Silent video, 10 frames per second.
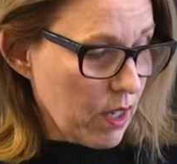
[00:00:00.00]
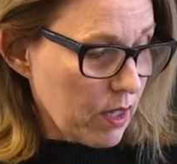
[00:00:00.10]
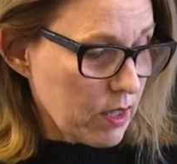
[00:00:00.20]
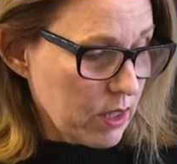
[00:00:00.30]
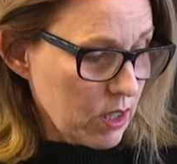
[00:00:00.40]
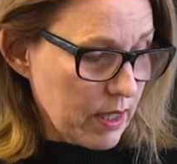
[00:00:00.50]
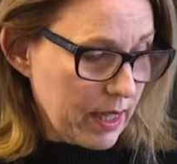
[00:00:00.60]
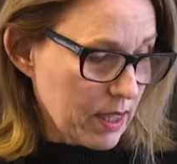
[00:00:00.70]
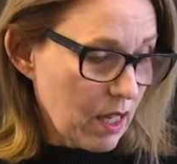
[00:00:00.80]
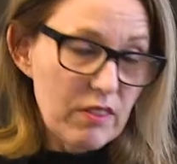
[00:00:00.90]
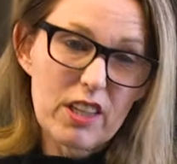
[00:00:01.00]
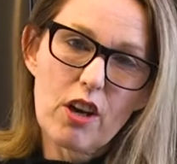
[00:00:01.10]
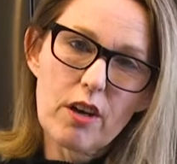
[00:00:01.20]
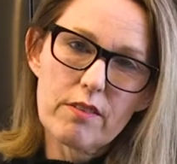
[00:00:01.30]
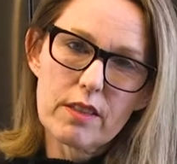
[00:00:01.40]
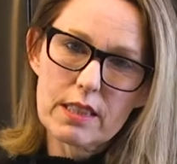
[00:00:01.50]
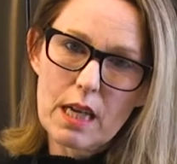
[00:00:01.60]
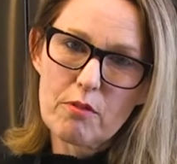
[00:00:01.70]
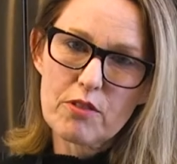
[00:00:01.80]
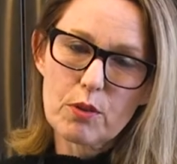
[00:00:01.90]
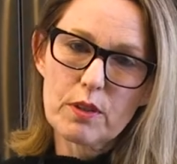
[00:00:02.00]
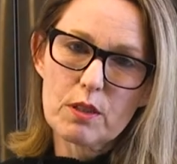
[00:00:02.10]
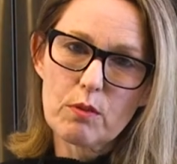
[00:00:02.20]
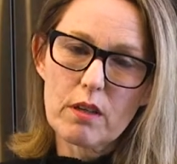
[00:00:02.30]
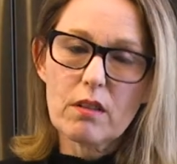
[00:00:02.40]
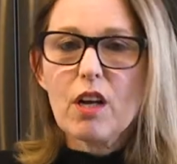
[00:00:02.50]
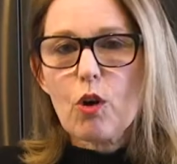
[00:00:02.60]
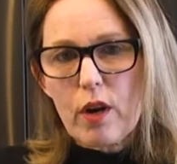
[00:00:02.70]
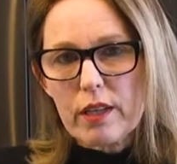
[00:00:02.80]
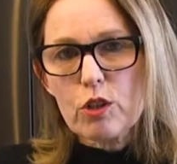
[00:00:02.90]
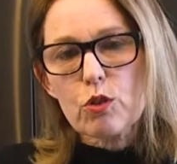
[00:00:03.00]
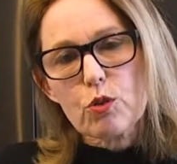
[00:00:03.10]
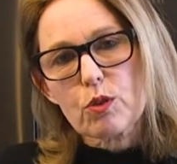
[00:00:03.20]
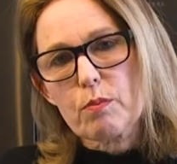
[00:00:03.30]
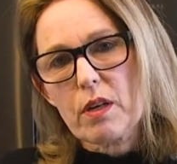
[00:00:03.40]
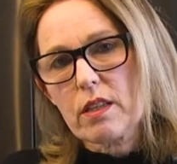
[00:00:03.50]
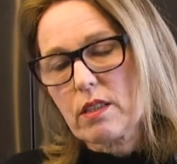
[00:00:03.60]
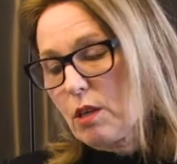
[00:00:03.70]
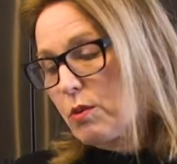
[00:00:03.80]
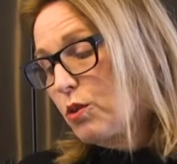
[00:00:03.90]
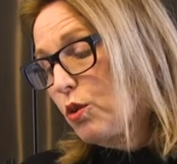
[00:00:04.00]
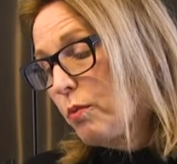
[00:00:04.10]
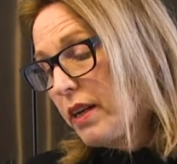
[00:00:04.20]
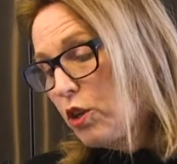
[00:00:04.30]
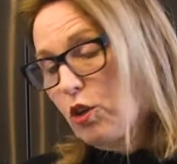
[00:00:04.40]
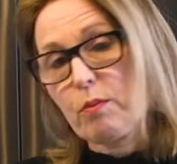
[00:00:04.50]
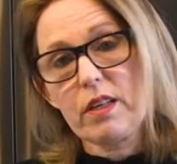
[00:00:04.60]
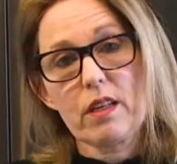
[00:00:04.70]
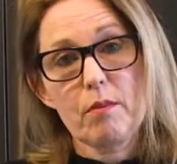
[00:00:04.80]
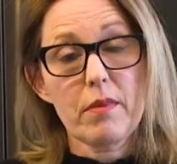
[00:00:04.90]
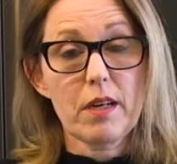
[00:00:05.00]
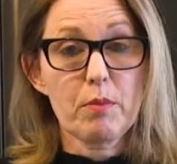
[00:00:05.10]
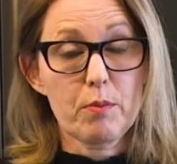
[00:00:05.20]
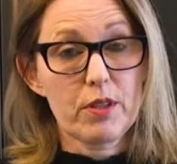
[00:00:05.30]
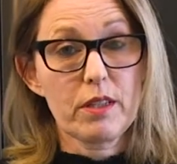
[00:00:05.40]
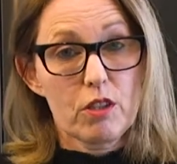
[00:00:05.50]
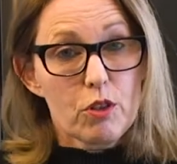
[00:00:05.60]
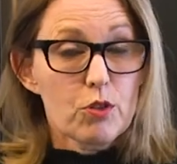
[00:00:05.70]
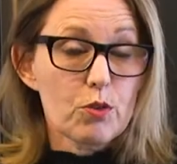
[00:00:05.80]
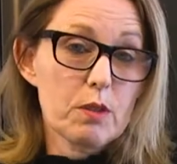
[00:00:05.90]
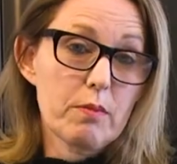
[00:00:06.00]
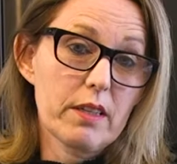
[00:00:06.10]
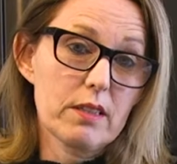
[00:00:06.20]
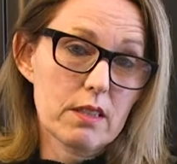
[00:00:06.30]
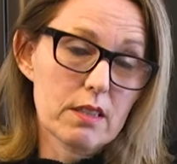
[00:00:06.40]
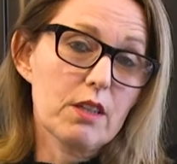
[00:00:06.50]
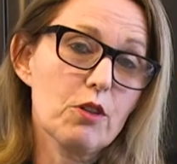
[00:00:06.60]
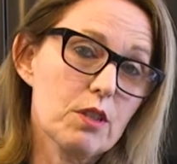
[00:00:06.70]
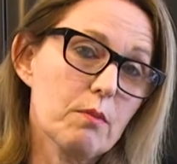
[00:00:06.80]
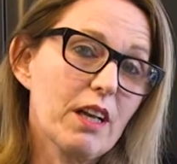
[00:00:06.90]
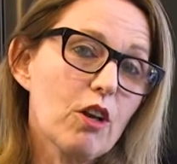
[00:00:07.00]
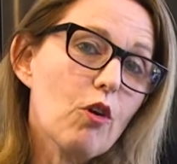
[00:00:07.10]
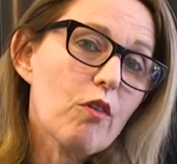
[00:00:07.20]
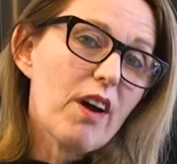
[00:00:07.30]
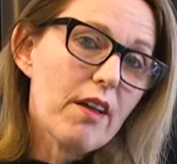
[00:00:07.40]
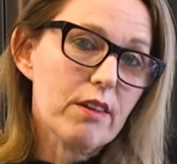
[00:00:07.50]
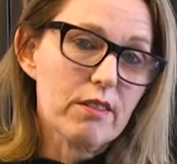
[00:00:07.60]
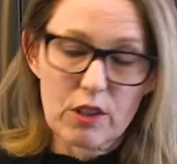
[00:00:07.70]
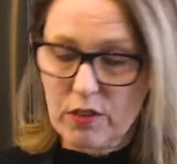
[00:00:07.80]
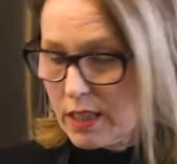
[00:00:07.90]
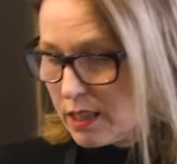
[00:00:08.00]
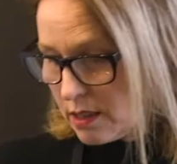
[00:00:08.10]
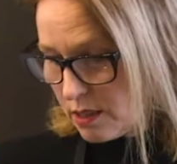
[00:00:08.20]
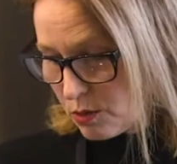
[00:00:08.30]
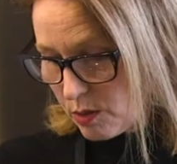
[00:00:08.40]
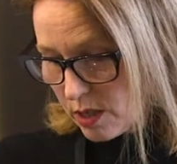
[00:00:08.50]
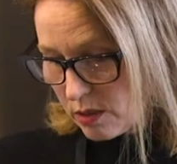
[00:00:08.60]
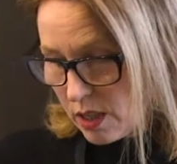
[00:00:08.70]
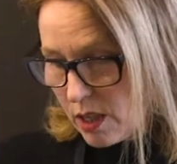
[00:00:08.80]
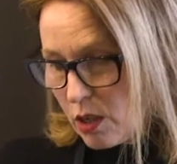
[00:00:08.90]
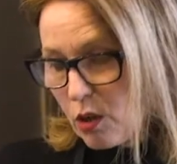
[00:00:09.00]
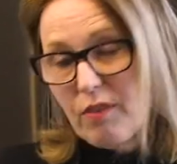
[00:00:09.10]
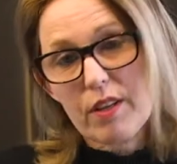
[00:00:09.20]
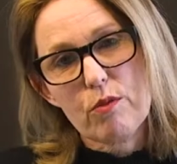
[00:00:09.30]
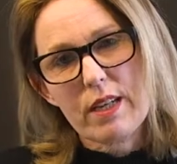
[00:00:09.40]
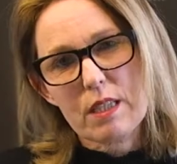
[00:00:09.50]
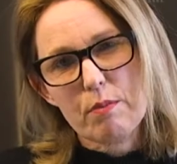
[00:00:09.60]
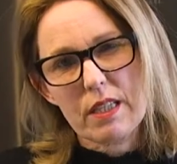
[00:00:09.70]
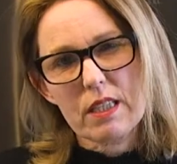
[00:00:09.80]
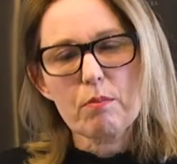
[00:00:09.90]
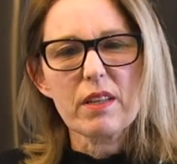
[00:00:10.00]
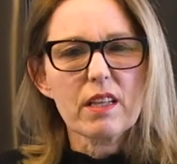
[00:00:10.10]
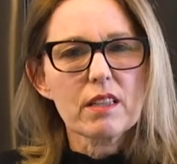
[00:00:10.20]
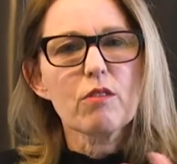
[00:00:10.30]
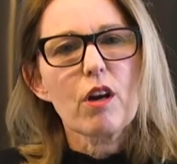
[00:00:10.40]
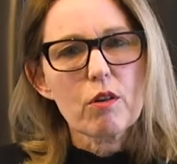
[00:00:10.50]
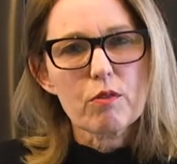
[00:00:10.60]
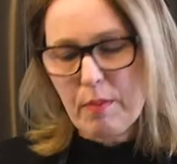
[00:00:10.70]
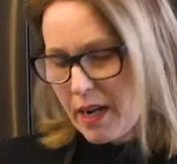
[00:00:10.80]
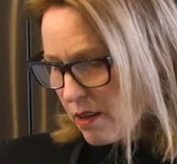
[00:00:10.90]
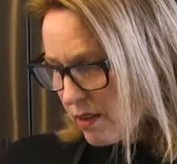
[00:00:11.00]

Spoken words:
because it just adds lovely earthy depth to it as well. Quite neutral spice. I always call my cumin and my paprika neutral spices because I use them in a lot of other ingredients as well, a lot of other recipes, but they don't overpower